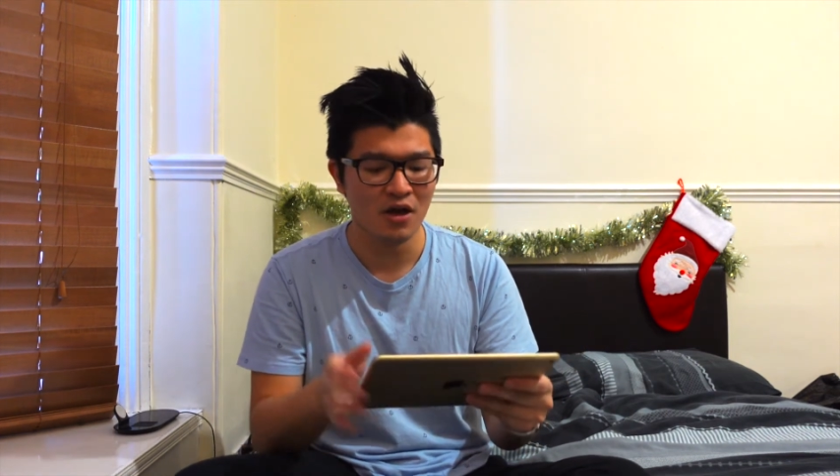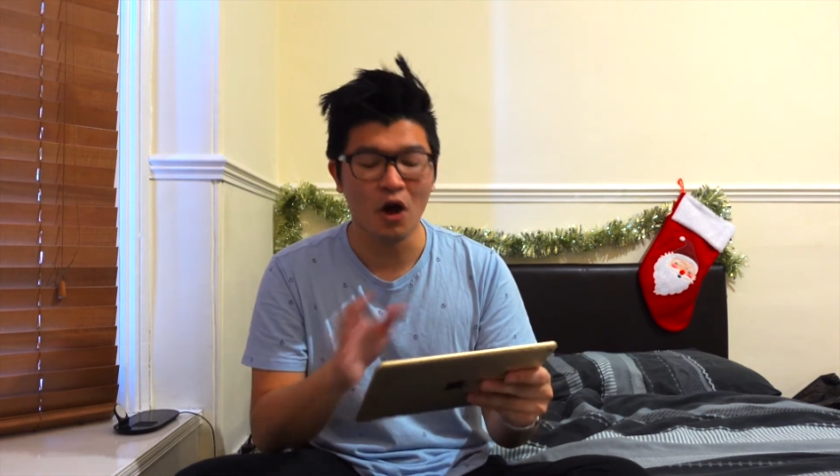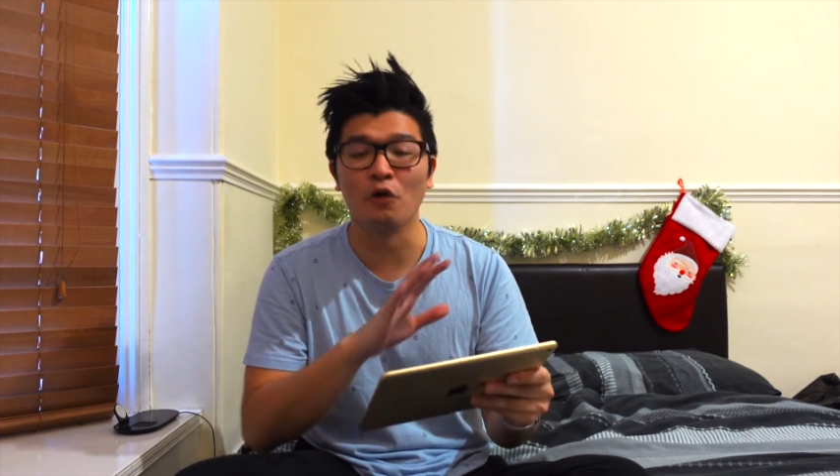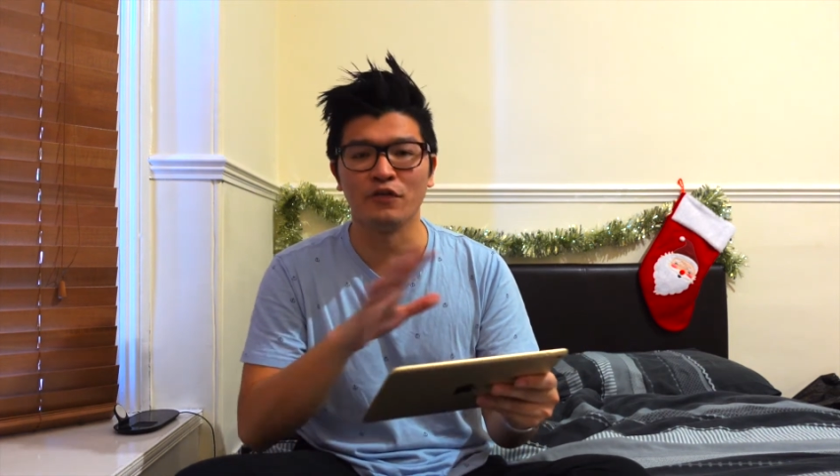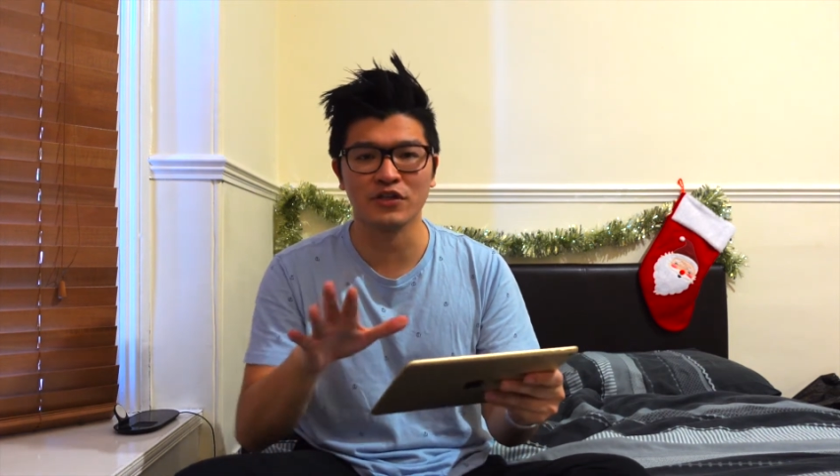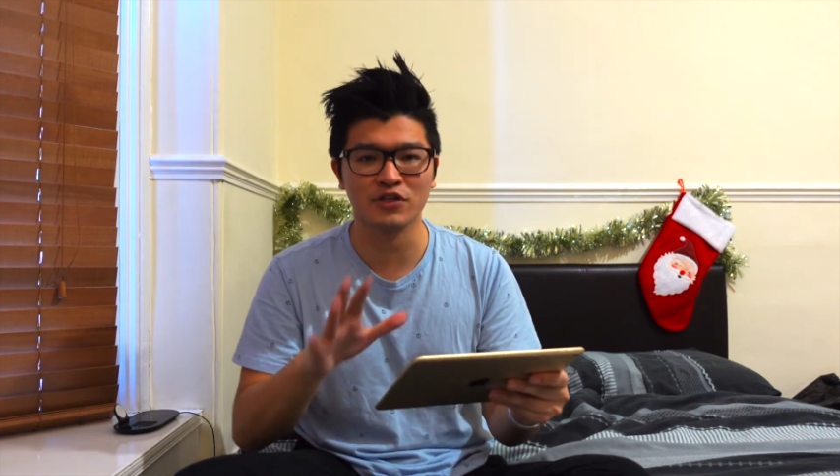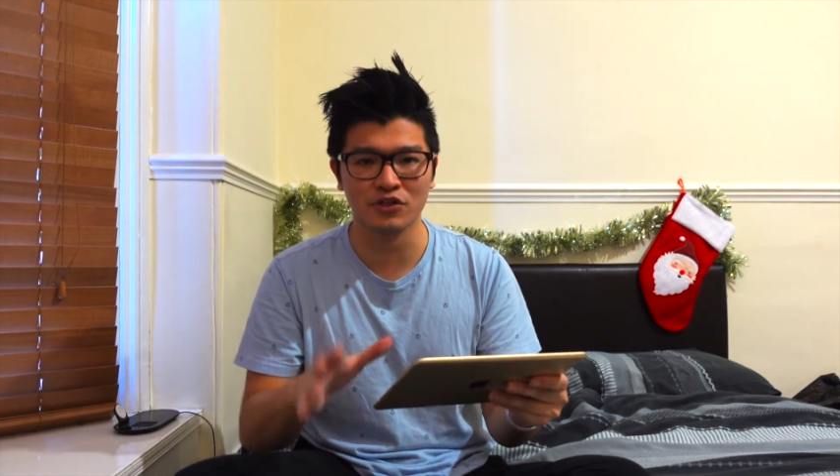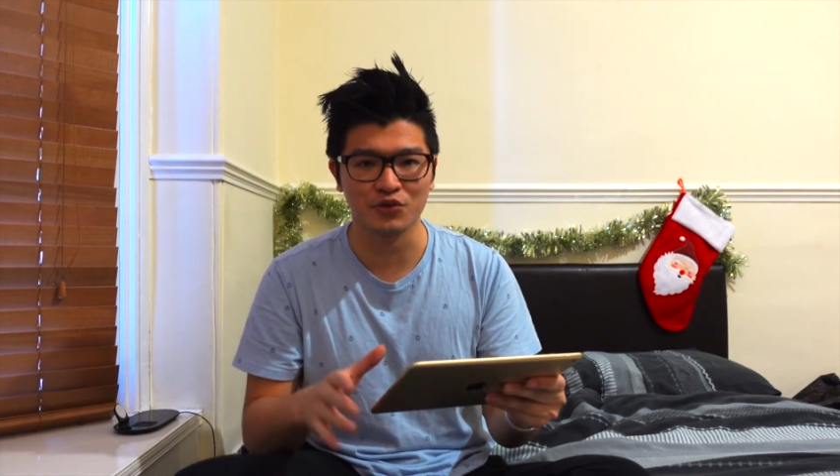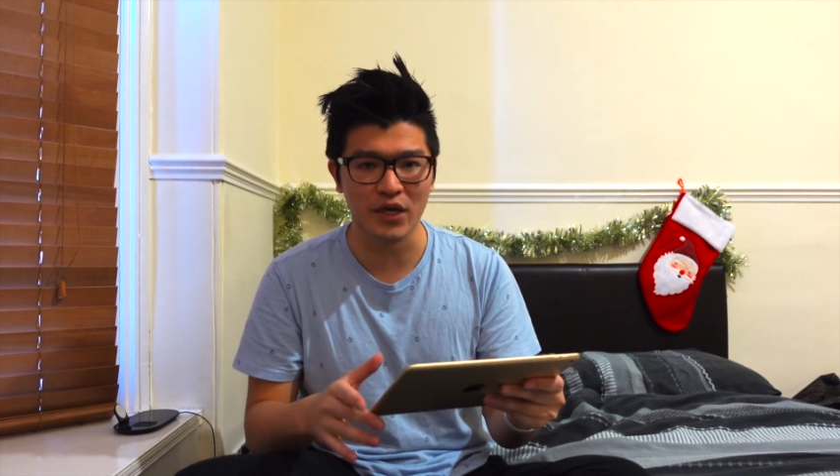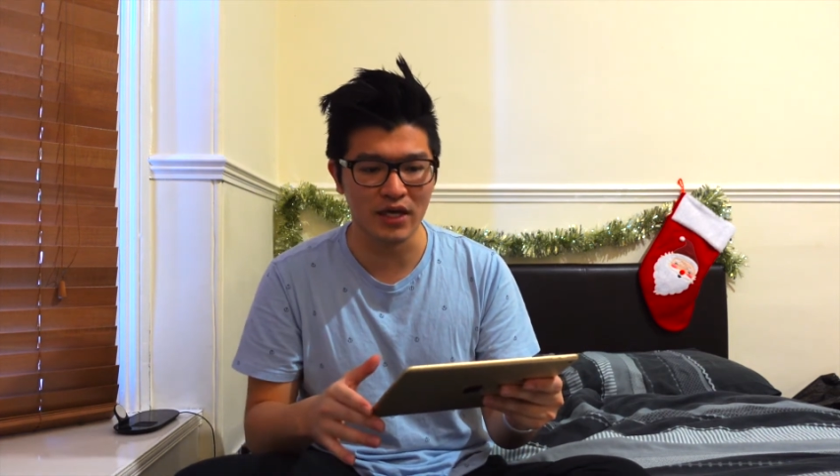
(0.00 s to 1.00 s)
on the
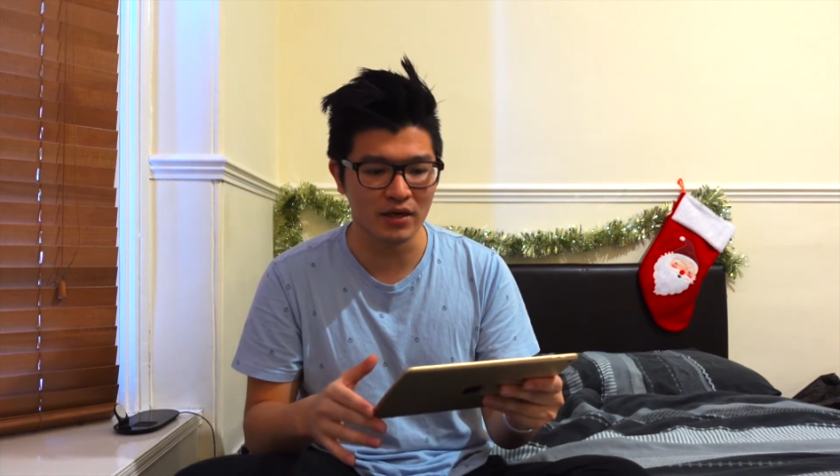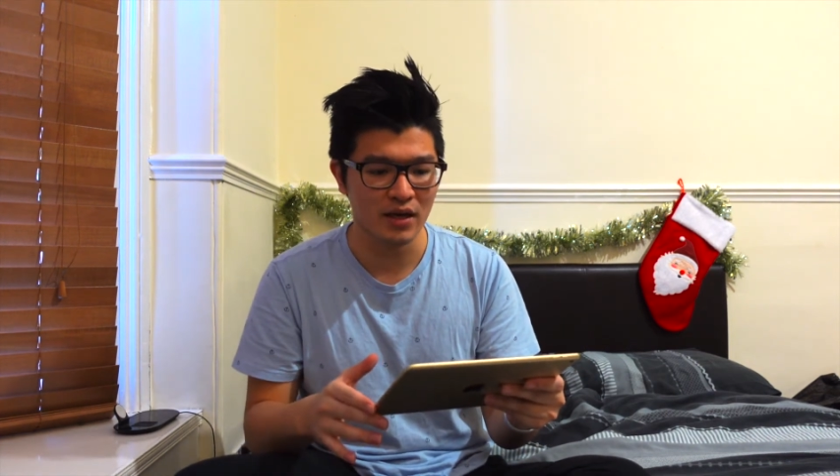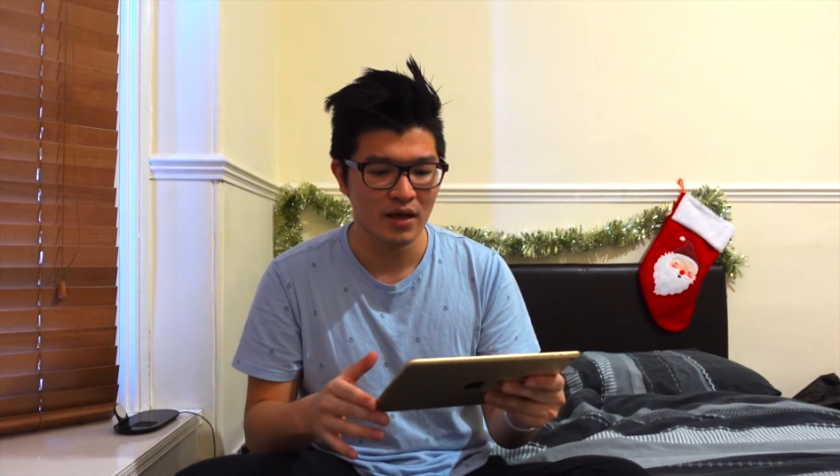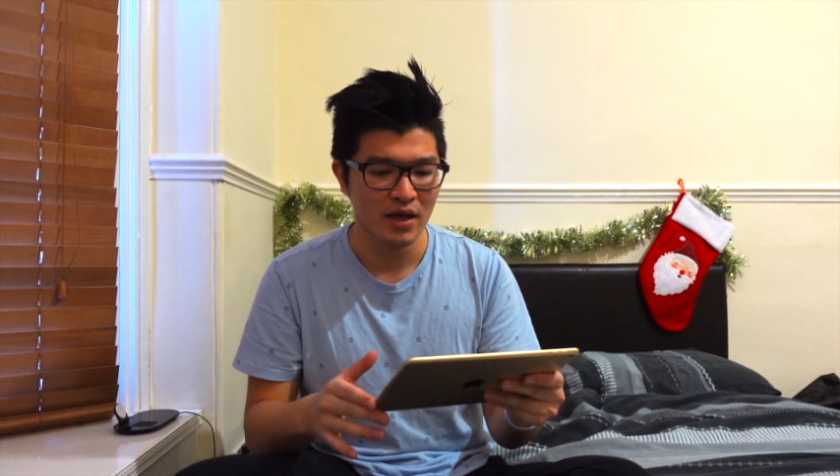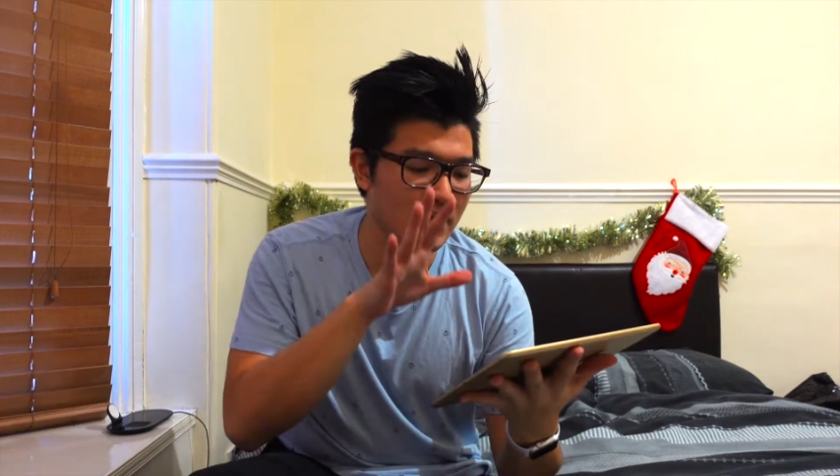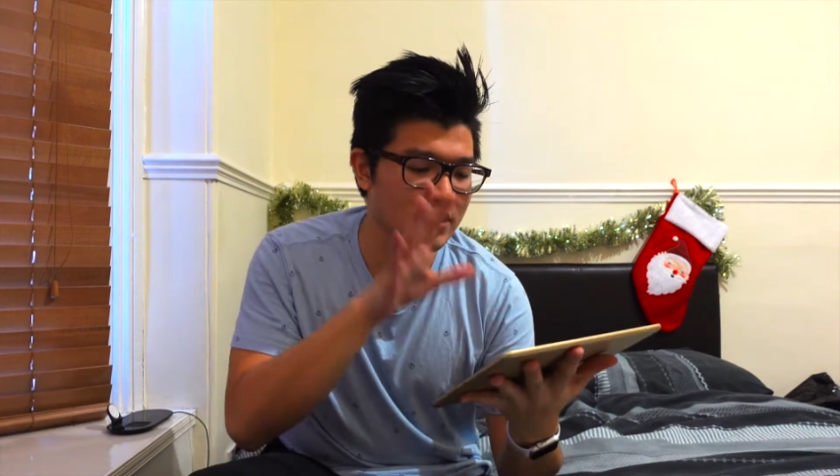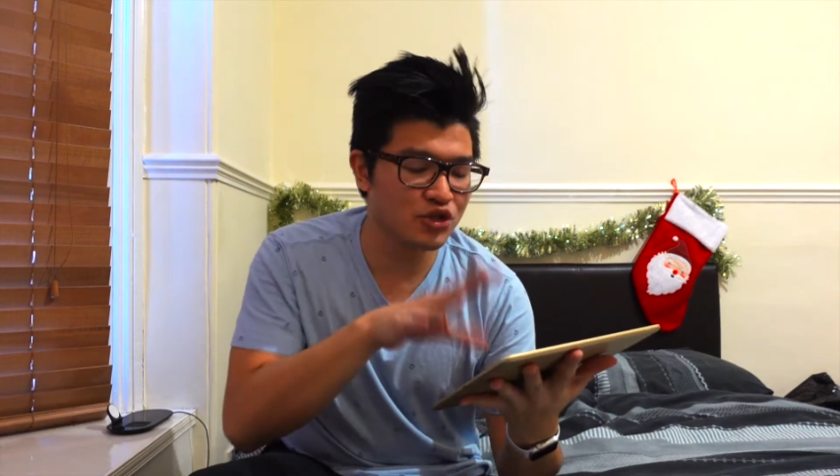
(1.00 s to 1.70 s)
screen. It's